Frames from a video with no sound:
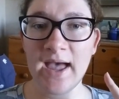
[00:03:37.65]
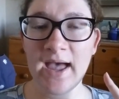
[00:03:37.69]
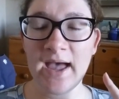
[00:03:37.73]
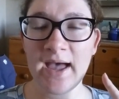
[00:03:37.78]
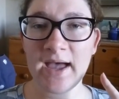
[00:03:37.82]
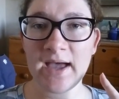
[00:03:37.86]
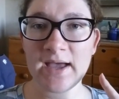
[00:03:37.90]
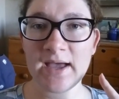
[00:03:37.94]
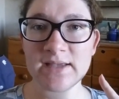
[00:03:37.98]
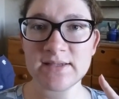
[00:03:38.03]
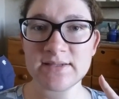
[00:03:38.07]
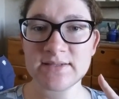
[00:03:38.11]

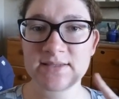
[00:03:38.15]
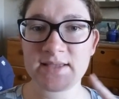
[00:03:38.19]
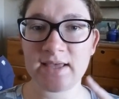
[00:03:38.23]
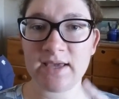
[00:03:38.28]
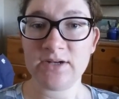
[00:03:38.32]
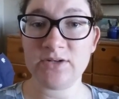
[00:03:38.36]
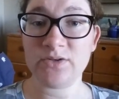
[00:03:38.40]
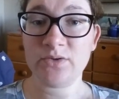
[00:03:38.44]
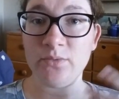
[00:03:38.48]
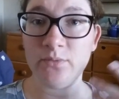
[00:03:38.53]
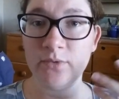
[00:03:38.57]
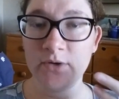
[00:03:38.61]
as they
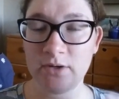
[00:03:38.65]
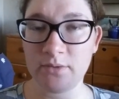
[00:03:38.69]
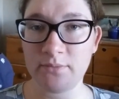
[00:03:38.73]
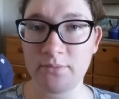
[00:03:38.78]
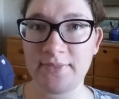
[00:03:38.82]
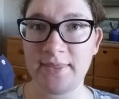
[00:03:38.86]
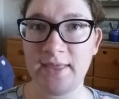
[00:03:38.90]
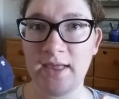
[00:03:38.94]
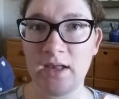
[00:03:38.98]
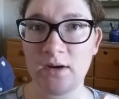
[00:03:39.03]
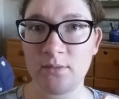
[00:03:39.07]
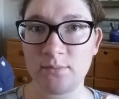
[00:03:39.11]
do work
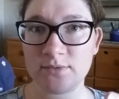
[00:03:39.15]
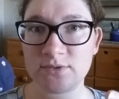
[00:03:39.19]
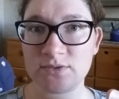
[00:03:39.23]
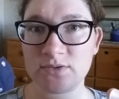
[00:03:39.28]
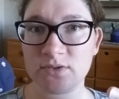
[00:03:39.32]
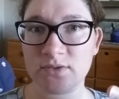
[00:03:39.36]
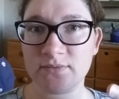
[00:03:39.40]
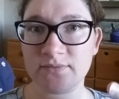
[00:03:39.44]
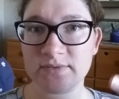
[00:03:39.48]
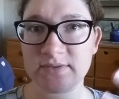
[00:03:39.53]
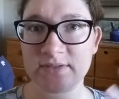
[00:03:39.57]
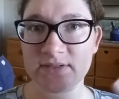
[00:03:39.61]
with Animal
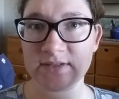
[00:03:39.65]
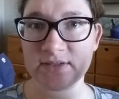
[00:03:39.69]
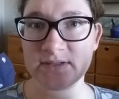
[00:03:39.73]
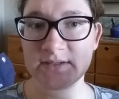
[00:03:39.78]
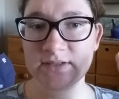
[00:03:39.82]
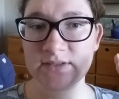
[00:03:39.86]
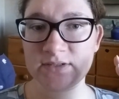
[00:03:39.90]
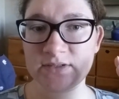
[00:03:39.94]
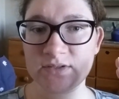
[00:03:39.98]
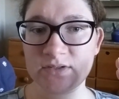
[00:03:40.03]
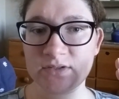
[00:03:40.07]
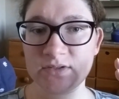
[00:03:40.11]

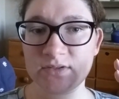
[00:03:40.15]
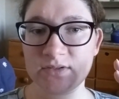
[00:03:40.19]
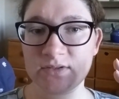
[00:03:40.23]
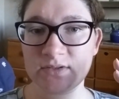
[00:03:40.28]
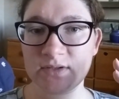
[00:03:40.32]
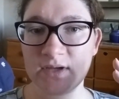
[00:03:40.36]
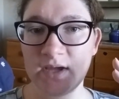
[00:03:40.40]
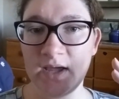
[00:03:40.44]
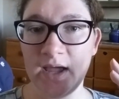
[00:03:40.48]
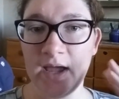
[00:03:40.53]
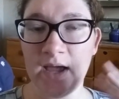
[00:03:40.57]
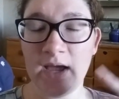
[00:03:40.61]

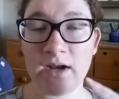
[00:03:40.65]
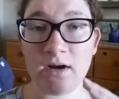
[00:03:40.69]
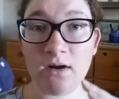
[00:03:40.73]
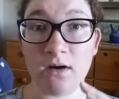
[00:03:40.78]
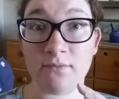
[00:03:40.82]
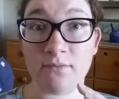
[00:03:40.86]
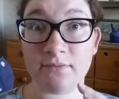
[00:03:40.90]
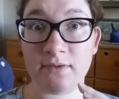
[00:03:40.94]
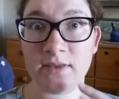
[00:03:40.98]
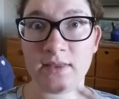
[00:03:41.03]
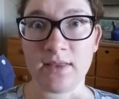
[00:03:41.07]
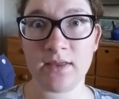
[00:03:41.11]
Services, and
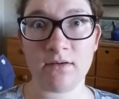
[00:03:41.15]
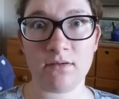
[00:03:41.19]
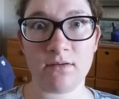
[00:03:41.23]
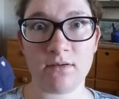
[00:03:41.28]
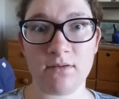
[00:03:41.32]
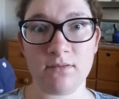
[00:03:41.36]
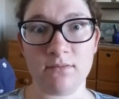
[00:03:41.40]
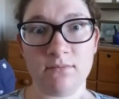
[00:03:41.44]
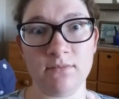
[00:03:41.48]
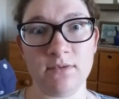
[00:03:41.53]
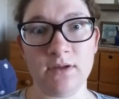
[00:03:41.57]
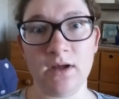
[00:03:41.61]
hopefully they'll
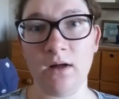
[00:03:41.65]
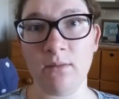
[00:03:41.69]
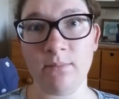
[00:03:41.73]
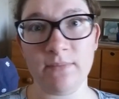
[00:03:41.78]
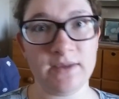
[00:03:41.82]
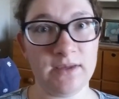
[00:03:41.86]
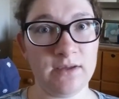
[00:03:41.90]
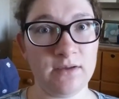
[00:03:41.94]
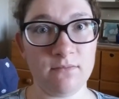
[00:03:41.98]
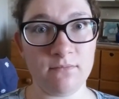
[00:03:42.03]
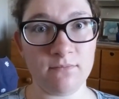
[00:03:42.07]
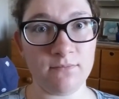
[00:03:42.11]
help
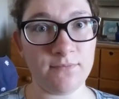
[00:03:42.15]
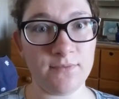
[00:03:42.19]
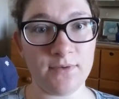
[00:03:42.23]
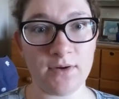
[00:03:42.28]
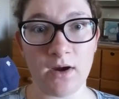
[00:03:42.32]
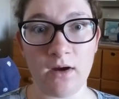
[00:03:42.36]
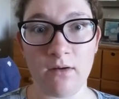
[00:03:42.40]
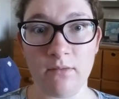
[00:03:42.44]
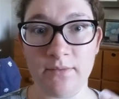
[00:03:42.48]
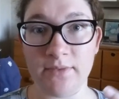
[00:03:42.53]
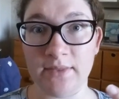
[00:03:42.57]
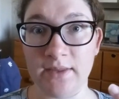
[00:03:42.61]
me
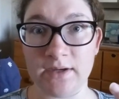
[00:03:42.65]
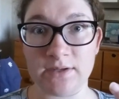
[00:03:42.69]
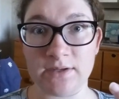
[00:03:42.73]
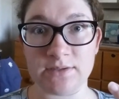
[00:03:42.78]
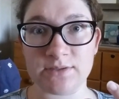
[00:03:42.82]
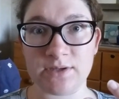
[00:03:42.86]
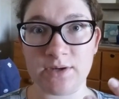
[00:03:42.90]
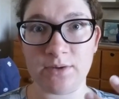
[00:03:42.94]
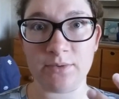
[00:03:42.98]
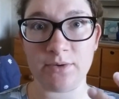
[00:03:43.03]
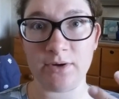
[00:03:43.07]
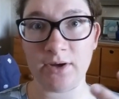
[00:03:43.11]
figure out what the heck's
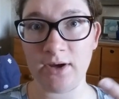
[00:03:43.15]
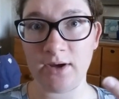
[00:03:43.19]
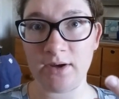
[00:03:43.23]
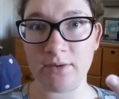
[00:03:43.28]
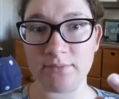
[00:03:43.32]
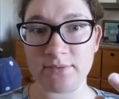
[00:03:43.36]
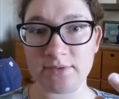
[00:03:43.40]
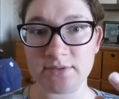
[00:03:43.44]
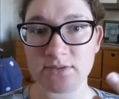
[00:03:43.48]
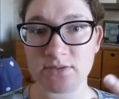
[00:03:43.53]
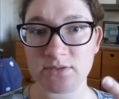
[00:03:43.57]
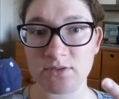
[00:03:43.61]
going on
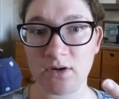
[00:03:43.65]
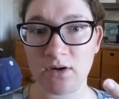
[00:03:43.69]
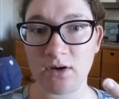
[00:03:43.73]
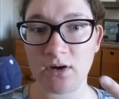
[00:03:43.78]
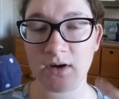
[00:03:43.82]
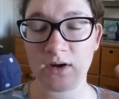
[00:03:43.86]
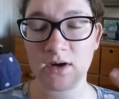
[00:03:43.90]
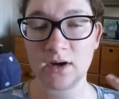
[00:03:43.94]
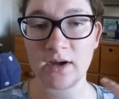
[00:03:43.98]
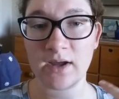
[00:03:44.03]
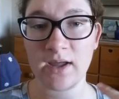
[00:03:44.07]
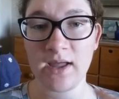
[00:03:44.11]
with this
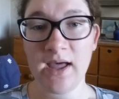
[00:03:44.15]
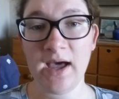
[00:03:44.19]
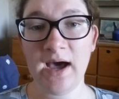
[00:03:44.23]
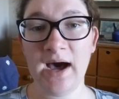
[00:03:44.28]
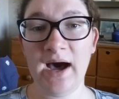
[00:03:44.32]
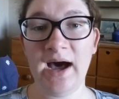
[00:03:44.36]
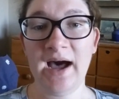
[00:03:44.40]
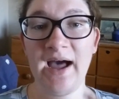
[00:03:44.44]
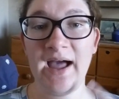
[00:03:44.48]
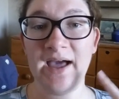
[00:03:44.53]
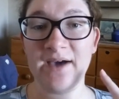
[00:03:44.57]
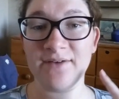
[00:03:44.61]
dog.
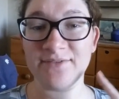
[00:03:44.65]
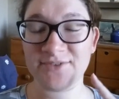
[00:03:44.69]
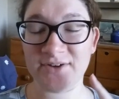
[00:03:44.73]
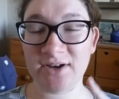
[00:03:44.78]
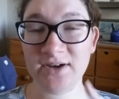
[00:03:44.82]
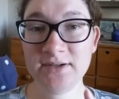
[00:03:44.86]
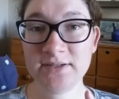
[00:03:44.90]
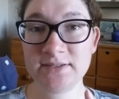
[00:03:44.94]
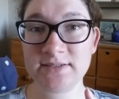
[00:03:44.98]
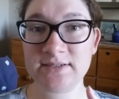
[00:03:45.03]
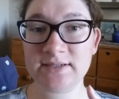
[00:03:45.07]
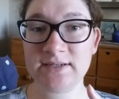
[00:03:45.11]
I have
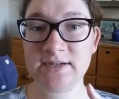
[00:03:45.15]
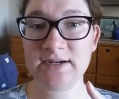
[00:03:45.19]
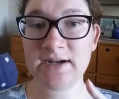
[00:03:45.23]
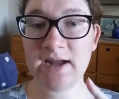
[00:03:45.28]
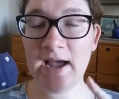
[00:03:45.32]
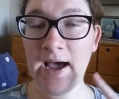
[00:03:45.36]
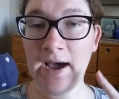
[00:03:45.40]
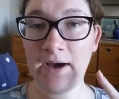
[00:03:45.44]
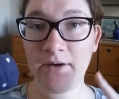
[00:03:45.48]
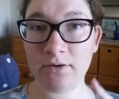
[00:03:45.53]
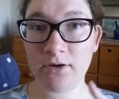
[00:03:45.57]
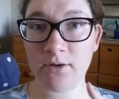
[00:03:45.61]
not seen it
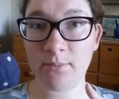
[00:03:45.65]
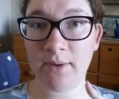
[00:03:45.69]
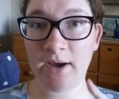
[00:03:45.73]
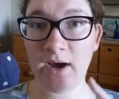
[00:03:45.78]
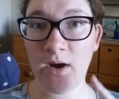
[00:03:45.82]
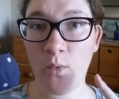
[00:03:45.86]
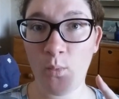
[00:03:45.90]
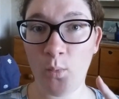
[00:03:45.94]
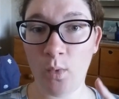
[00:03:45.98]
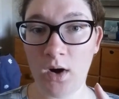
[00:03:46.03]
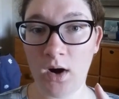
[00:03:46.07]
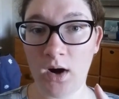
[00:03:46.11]
out and
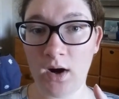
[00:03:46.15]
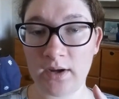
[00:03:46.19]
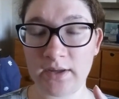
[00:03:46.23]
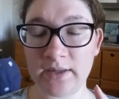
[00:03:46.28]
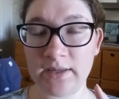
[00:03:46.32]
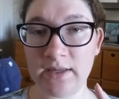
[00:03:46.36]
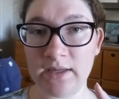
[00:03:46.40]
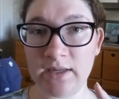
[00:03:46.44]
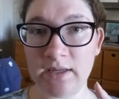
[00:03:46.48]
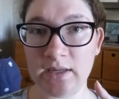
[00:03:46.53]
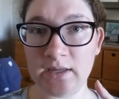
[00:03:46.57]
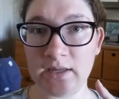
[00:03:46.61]
about
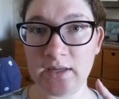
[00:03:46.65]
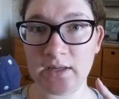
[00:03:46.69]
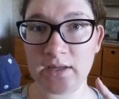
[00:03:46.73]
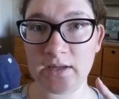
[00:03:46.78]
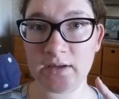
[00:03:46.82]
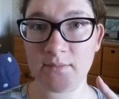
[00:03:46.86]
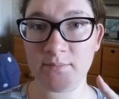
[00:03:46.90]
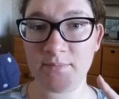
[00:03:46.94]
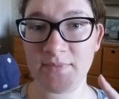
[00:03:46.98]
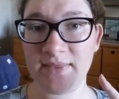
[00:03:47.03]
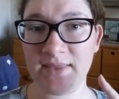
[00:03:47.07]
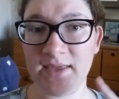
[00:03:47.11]
walking,
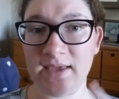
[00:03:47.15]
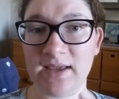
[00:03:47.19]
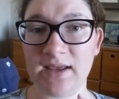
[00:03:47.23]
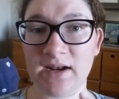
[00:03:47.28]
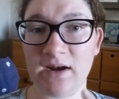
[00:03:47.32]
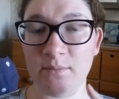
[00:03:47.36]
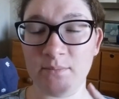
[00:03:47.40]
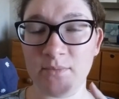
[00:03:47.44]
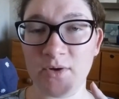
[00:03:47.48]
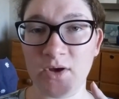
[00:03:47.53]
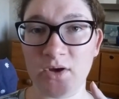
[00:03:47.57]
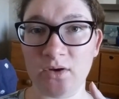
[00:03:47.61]
but then
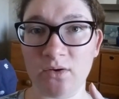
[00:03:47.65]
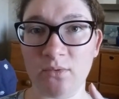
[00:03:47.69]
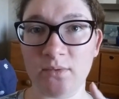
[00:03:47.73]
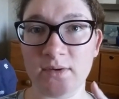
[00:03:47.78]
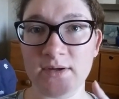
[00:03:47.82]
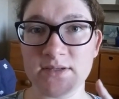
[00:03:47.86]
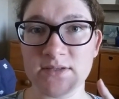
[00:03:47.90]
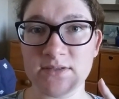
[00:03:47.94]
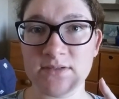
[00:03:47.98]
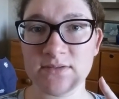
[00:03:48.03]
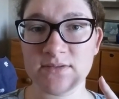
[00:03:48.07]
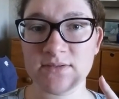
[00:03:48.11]
again, I'm not
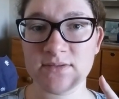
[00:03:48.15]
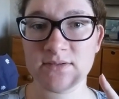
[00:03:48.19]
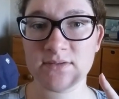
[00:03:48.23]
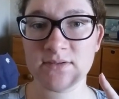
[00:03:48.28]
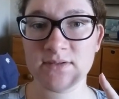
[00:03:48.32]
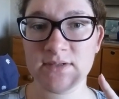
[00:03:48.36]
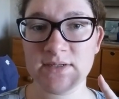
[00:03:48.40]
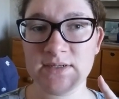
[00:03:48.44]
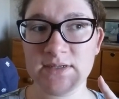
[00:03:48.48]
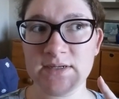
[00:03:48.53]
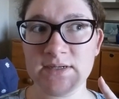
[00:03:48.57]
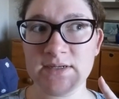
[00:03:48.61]
always
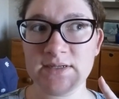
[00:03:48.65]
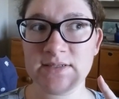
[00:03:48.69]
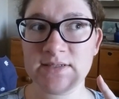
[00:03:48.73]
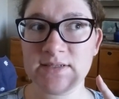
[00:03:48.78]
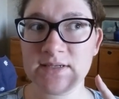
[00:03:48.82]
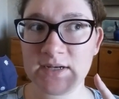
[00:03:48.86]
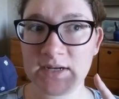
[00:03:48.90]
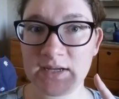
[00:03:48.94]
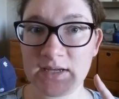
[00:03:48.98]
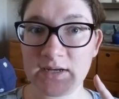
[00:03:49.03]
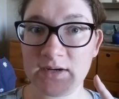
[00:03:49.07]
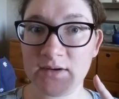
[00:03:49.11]

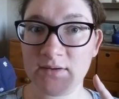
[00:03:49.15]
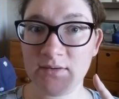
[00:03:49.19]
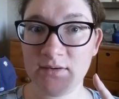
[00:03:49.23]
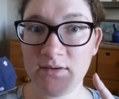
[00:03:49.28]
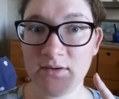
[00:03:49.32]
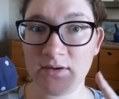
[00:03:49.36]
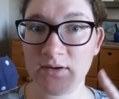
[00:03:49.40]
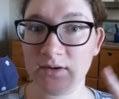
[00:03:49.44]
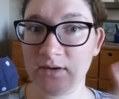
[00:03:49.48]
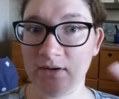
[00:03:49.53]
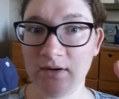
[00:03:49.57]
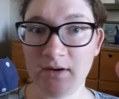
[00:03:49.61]
sitting in it
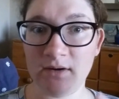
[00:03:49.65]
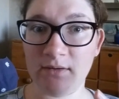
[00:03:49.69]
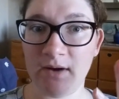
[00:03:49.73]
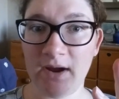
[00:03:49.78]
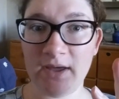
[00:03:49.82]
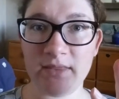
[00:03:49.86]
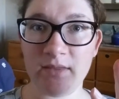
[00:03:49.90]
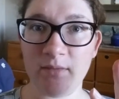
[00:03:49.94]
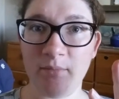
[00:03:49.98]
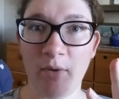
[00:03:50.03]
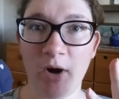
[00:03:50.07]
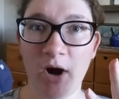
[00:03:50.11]
or
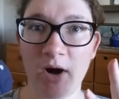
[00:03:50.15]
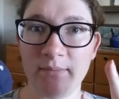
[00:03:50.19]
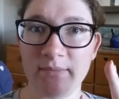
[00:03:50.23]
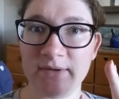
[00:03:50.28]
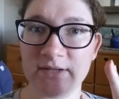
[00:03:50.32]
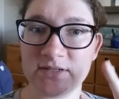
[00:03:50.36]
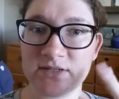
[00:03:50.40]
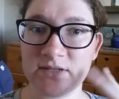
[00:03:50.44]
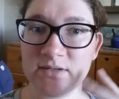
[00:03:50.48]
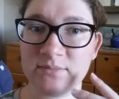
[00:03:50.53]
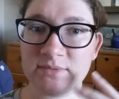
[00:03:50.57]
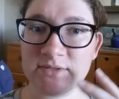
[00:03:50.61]
around the
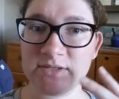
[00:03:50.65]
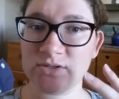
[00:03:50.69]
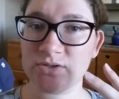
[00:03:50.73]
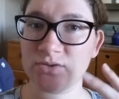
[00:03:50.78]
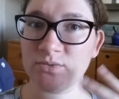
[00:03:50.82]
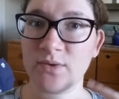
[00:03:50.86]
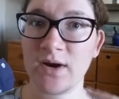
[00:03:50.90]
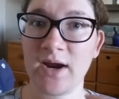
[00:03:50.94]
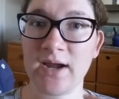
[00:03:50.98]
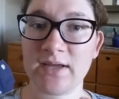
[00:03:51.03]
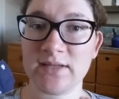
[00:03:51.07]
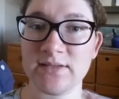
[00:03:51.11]
apartment in a
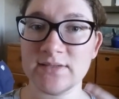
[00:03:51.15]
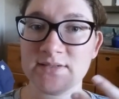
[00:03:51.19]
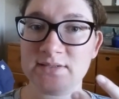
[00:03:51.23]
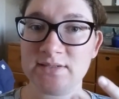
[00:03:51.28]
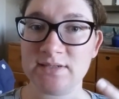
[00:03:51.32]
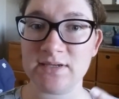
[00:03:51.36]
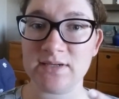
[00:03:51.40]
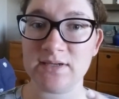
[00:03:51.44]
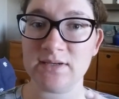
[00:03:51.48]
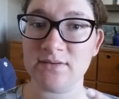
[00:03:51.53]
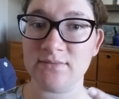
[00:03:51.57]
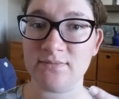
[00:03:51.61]
position where I can
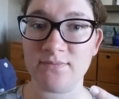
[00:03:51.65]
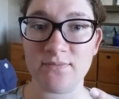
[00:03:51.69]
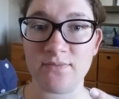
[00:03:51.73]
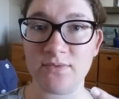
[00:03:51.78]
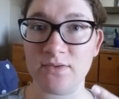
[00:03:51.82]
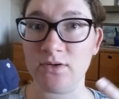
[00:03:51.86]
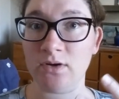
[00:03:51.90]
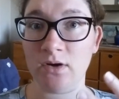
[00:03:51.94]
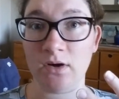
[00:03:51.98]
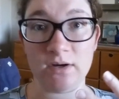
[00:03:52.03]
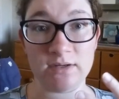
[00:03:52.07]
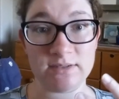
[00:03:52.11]
see if
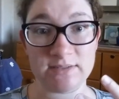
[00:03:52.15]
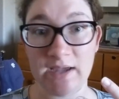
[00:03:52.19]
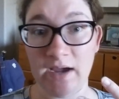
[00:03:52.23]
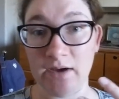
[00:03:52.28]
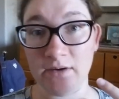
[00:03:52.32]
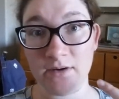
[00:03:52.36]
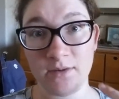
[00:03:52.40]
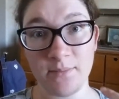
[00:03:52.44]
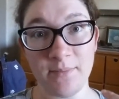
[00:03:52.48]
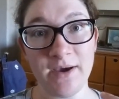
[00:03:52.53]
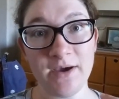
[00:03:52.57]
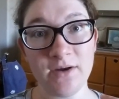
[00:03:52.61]
the dog's out
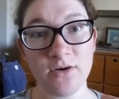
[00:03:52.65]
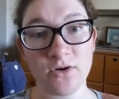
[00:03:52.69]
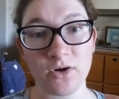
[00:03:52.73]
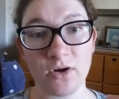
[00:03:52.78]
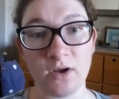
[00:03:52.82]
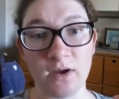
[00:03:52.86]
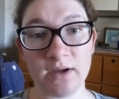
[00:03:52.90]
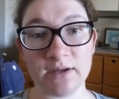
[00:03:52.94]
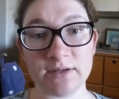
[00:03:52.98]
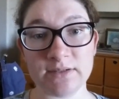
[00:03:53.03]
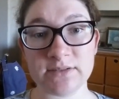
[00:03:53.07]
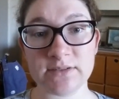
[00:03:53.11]
and about or
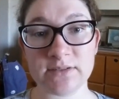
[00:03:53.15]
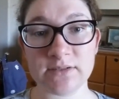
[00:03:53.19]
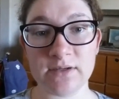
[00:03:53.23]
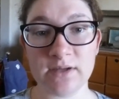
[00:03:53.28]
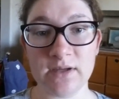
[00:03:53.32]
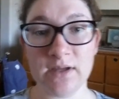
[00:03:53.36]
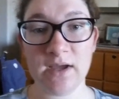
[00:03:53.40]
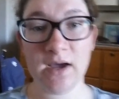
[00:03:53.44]
not.